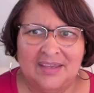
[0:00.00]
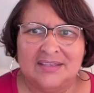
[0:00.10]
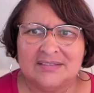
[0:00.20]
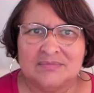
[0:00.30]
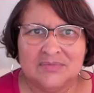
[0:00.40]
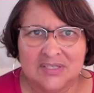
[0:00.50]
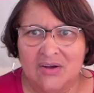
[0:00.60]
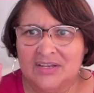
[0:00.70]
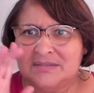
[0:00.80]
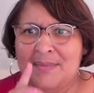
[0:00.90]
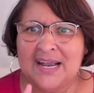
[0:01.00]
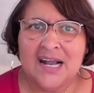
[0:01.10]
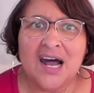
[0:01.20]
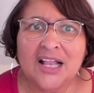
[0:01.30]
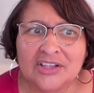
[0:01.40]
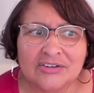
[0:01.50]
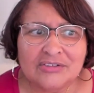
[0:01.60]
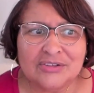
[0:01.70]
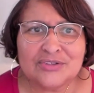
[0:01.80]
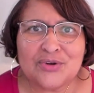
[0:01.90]
as long as my
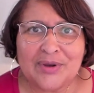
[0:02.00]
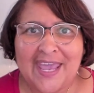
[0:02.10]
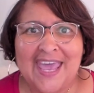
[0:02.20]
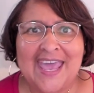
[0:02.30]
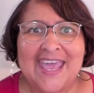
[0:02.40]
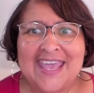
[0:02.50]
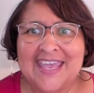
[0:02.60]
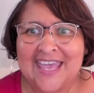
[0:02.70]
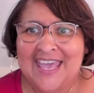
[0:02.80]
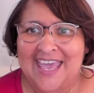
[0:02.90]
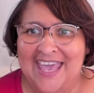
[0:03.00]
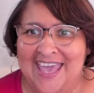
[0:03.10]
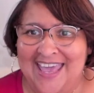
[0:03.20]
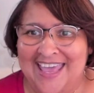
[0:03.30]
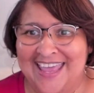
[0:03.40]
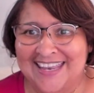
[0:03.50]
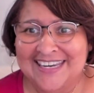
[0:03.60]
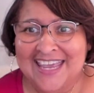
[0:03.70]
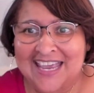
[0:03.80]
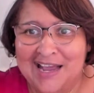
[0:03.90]
color looks okay
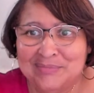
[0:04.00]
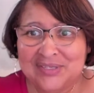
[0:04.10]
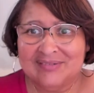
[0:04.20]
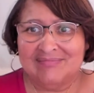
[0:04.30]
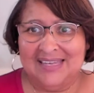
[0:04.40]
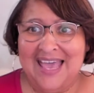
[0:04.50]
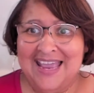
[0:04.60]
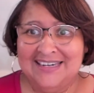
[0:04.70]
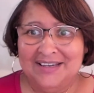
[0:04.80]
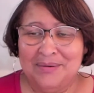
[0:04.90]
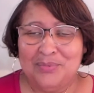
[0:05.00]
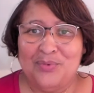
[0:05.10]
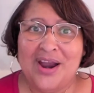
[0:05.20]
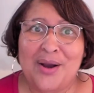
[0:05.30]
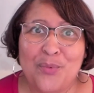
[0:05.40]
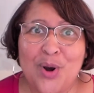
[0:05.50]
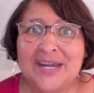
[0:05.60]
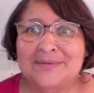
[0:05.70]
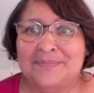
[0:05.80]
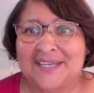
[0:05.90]
and I'm lined up where I
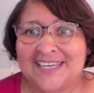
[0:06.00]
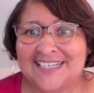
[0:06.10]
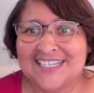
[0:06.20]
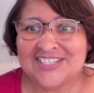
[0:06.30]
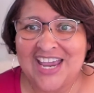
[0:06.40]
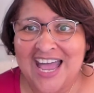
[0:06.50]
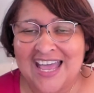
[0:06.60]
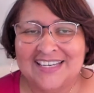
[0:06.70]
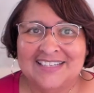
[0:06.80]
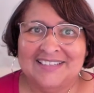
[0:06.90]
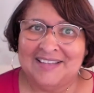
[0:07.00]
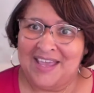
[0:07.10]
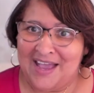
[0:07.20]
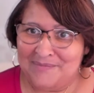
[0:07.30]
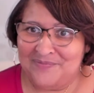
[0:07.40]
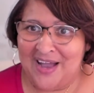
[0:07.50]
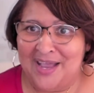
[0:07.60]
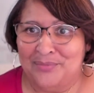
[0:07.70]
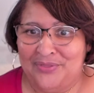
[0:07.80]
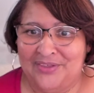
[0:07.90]
want to be in the shot, I'm
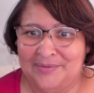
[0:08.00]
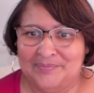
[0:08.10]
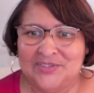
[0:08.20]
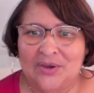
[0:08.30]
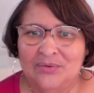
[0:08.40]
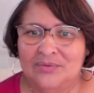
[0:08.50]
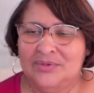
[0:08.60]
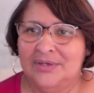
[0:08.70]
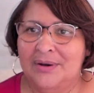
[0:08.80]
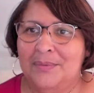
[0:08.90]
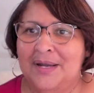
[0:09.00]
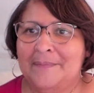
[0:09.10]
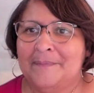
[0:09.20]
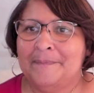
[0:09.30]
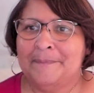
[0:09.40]
fine with it. So, you know what?